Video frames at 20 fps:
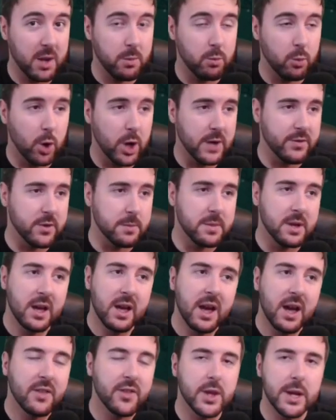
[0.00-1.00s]
I'm one of them.
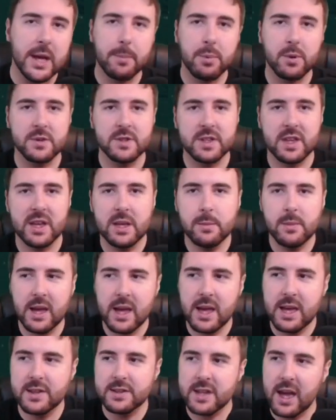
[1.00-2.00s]
The Nippon
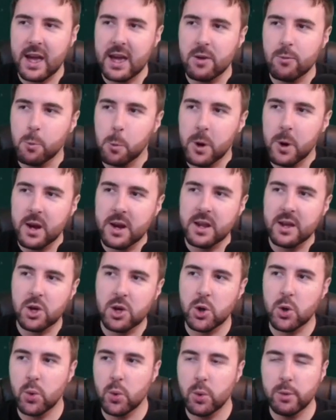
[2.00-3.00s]
team is a
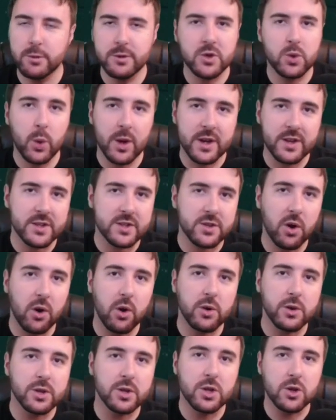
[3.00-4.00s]
really cool twist
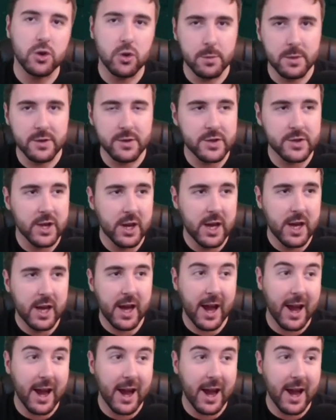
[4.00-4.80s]
on humans,